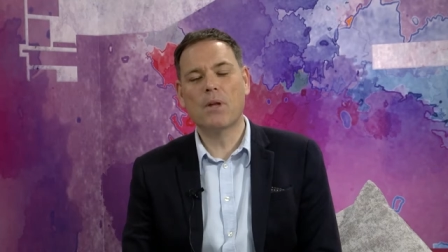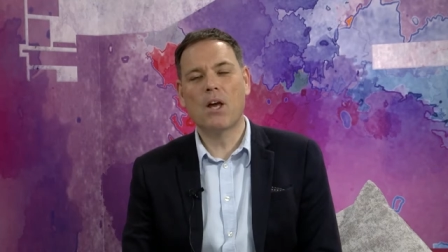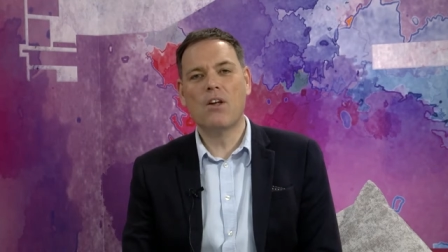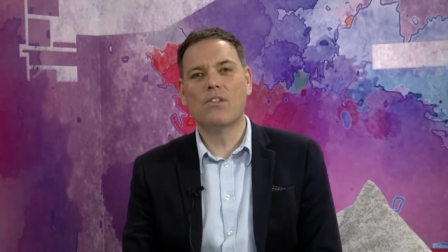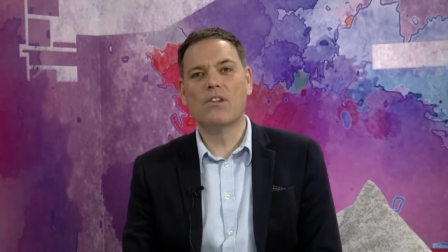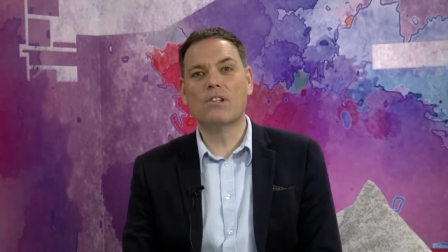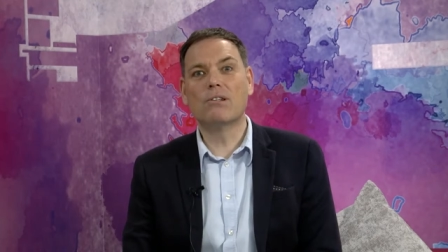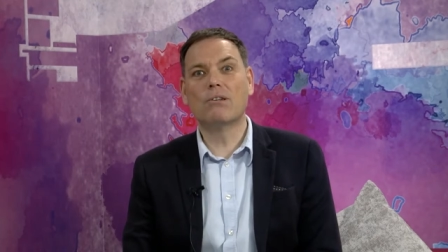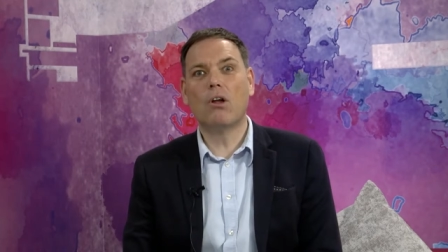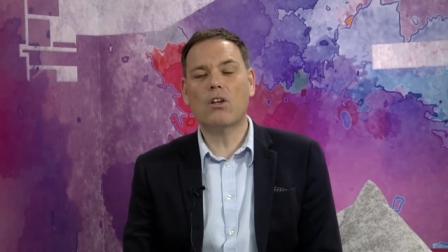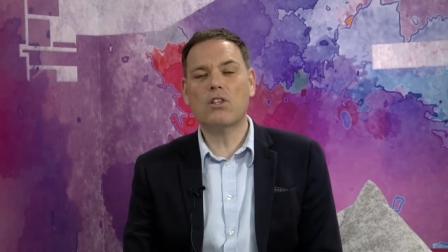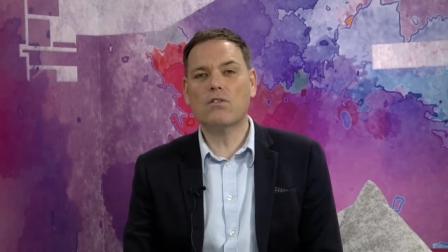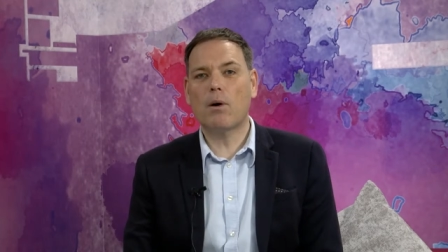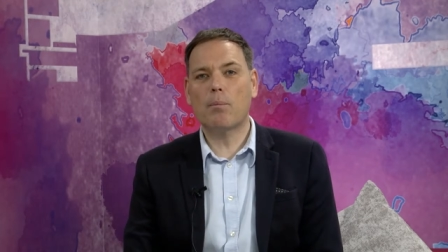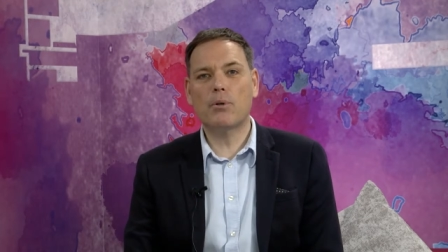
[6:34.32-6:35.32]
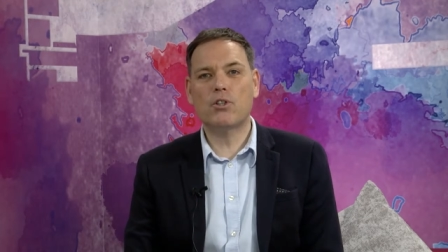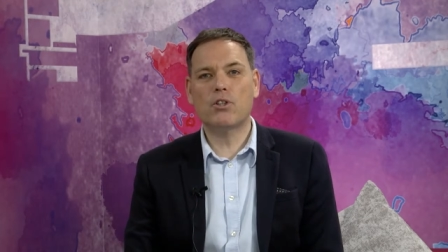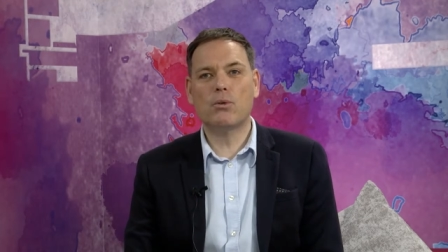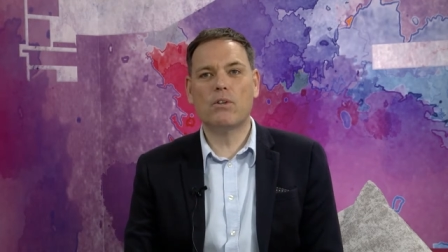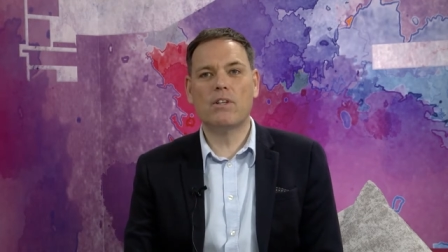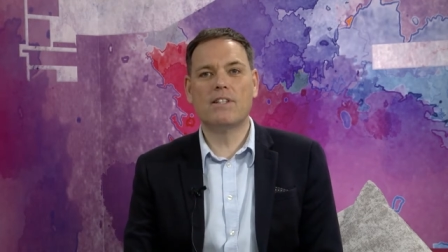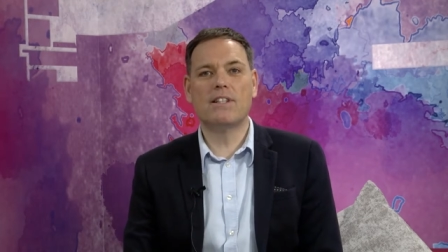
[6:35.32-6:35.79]
there's lots of
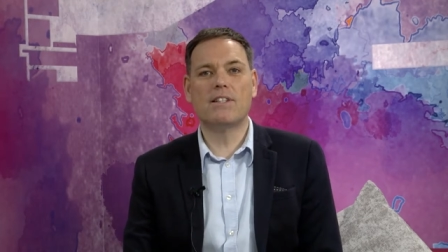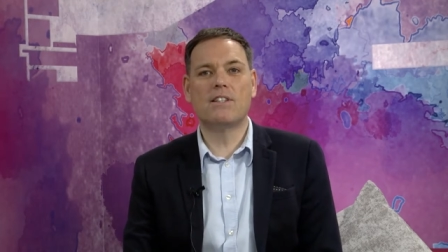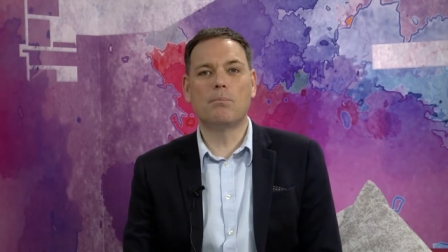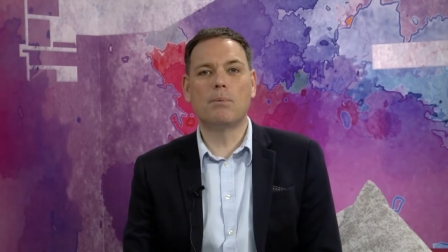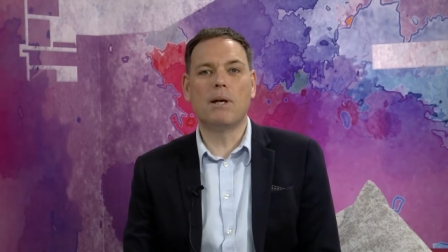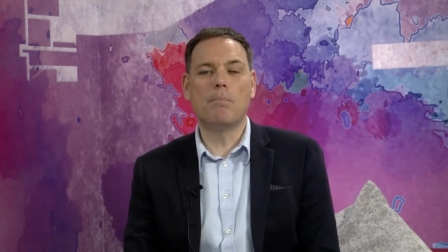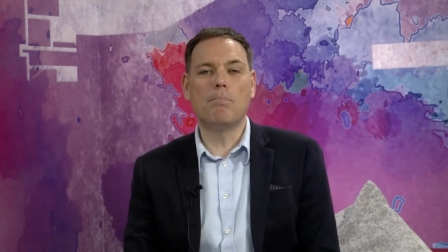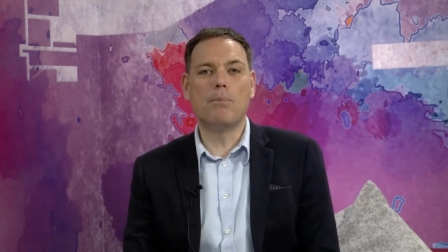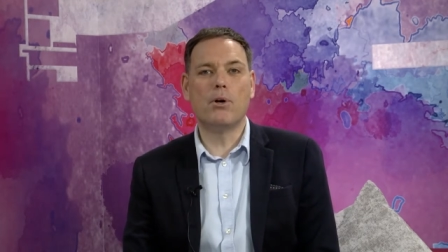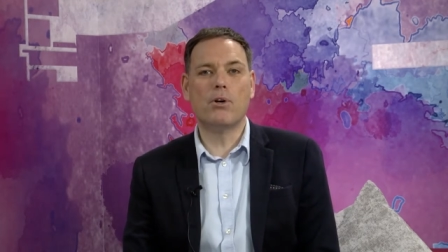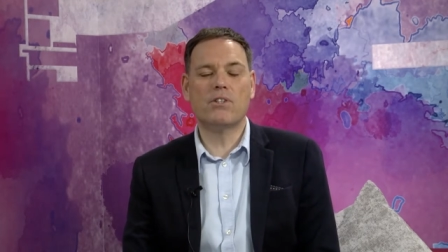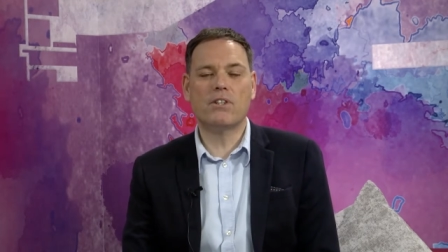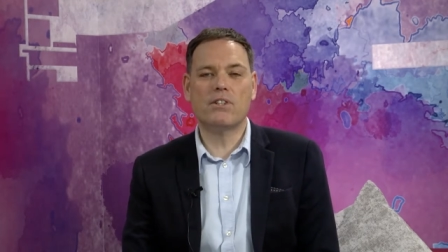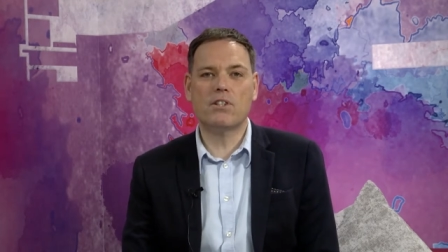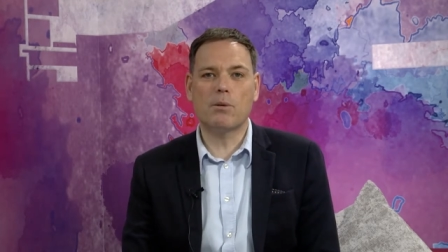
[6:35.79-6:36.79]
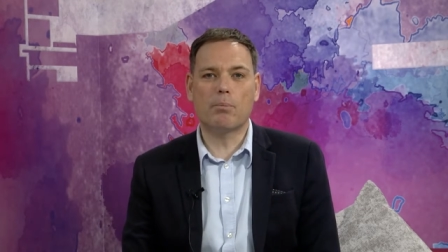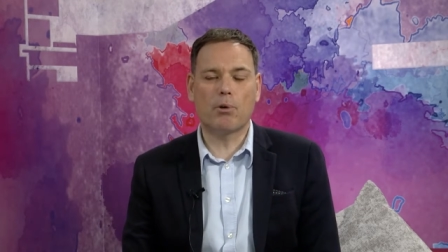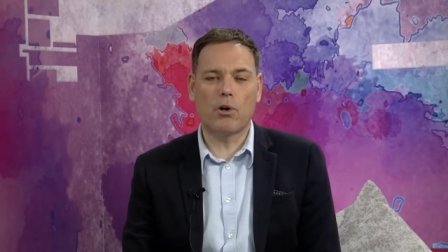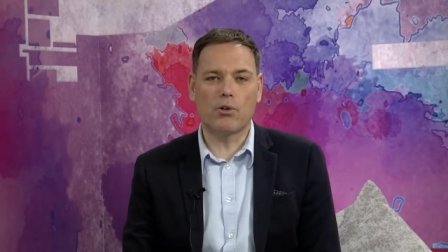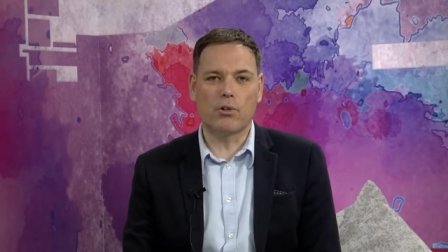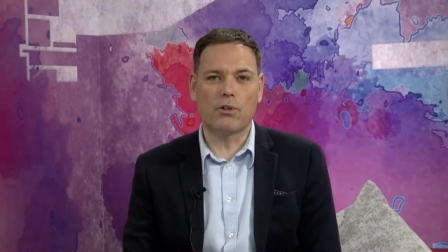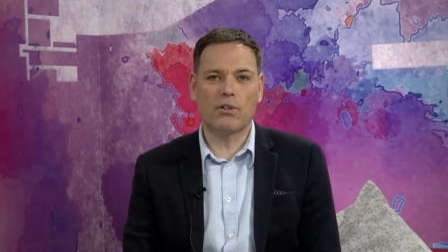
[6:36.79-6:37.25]
opportunities to be immersed into the
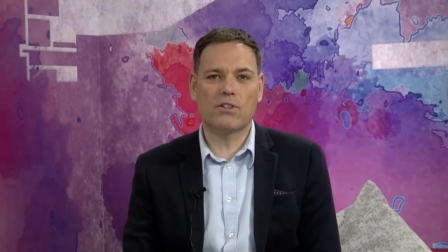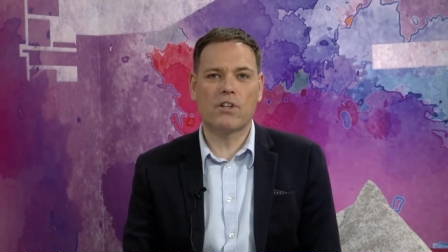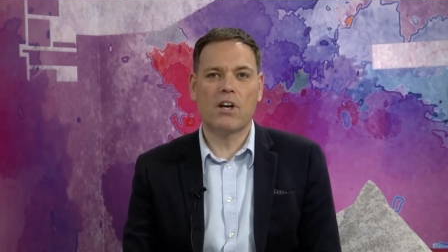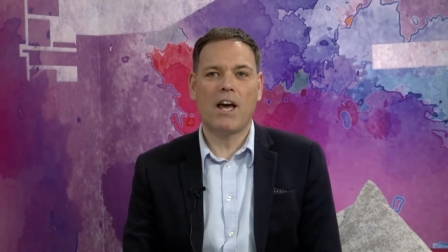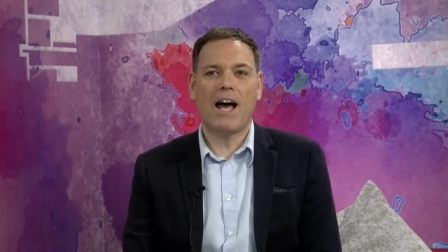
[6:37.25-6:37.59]
product